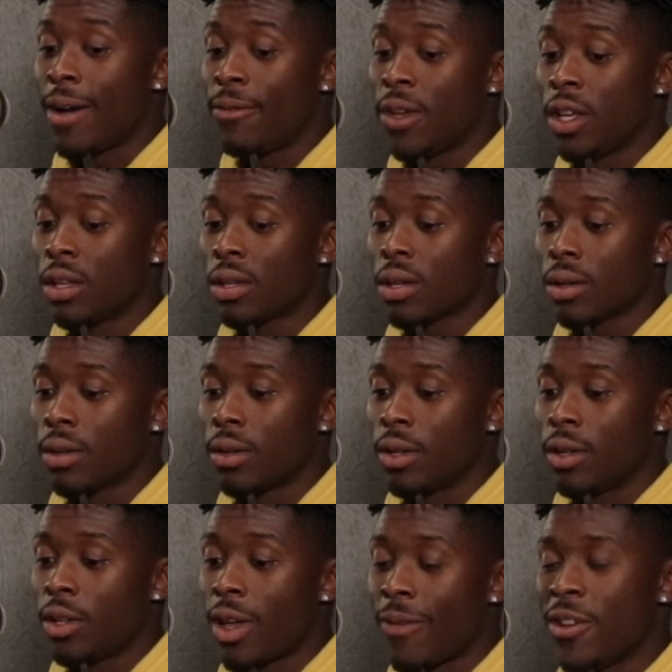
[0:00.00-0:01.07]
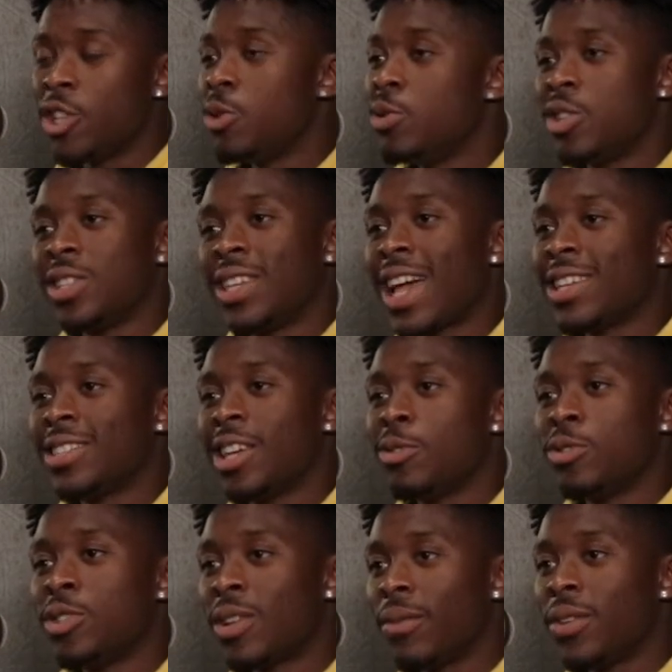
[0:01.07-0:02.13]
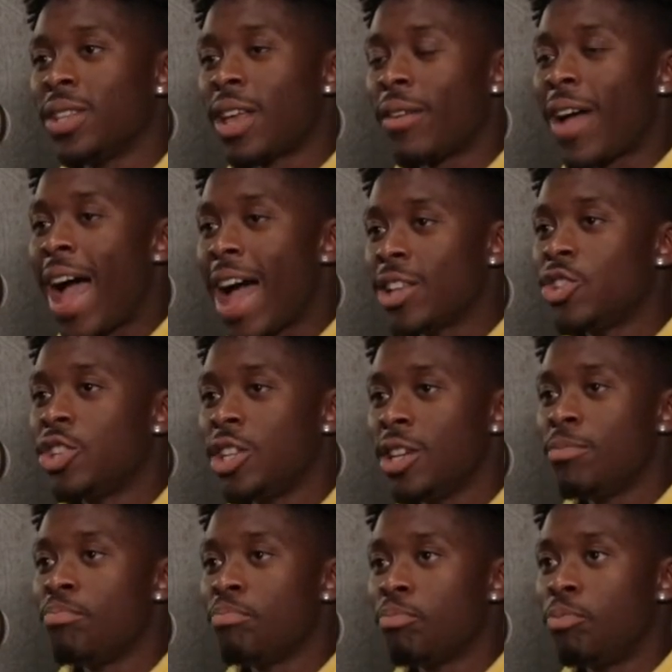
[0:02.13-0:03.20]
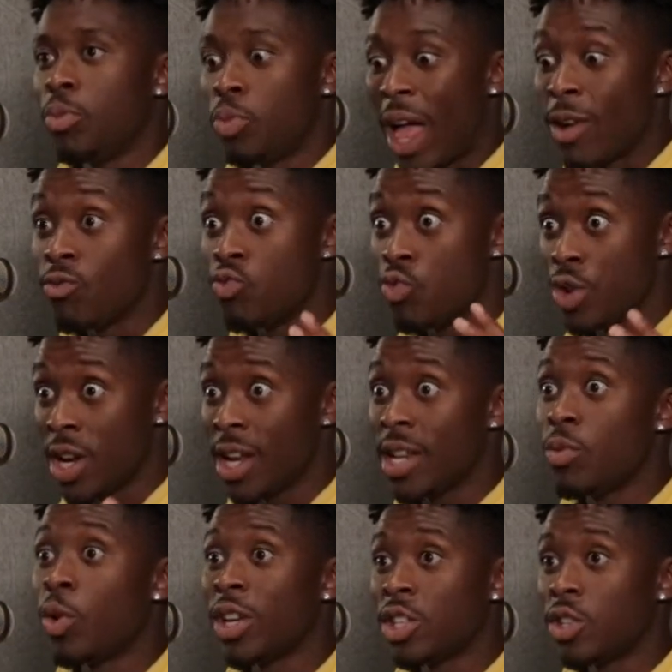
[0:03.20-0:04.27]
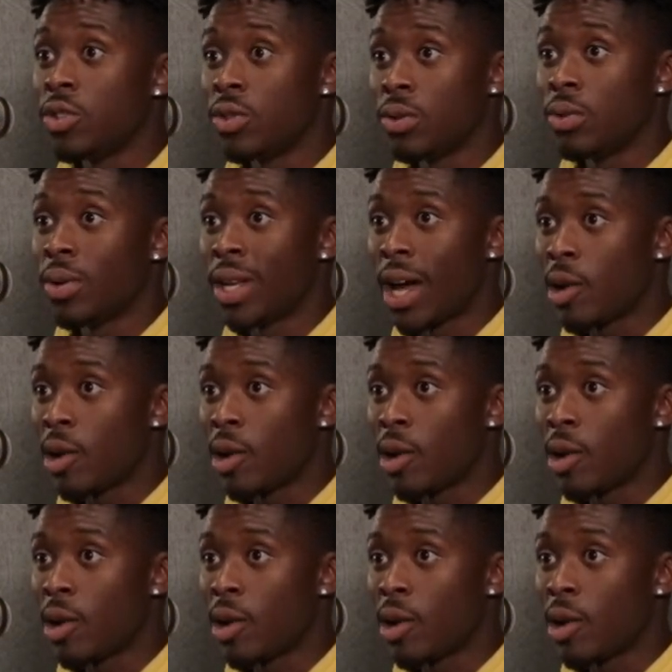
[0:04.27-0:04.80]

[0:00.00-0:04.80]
think she was just gassed that it was something that I actually like really wanted to do, and